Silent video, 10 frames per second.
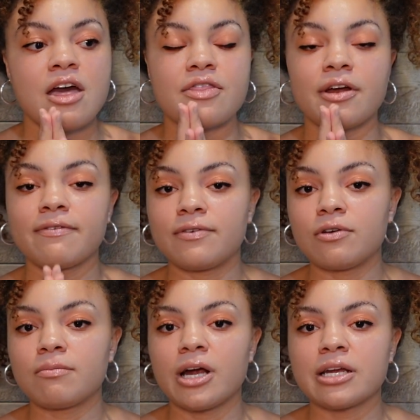Their
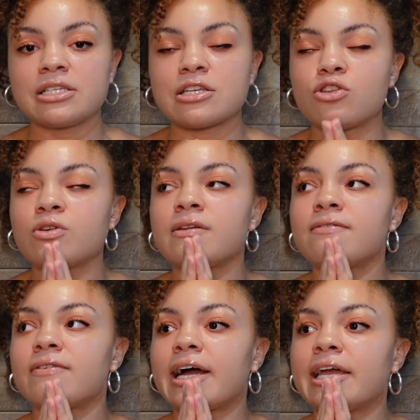food markets, you can
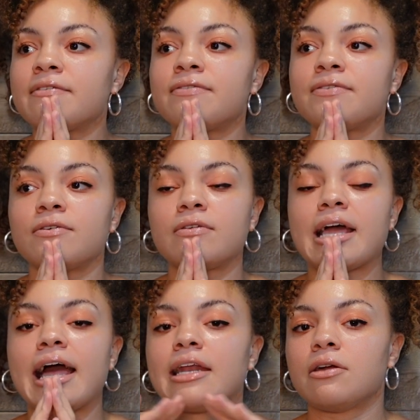find food
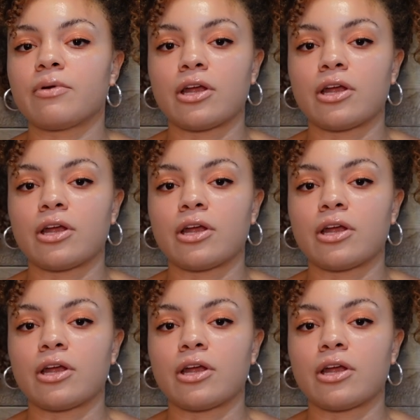anywhere.